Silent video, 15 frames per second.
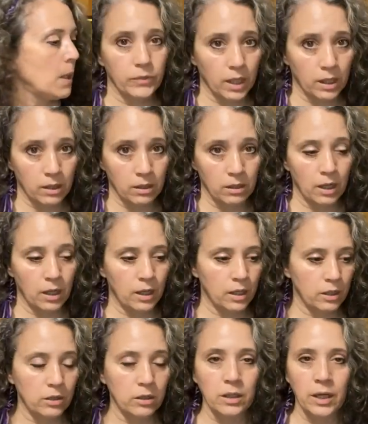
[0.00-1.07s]
And
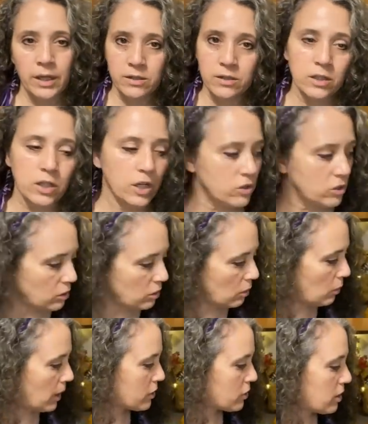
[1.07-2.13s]
uh, I suggest you go
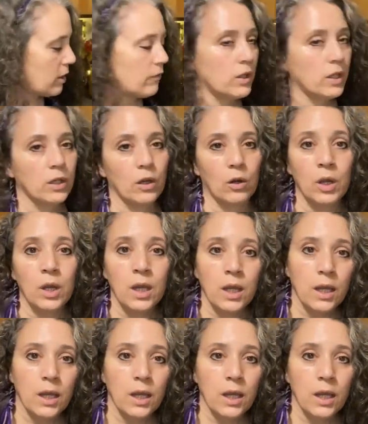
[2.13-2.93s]
watch that video.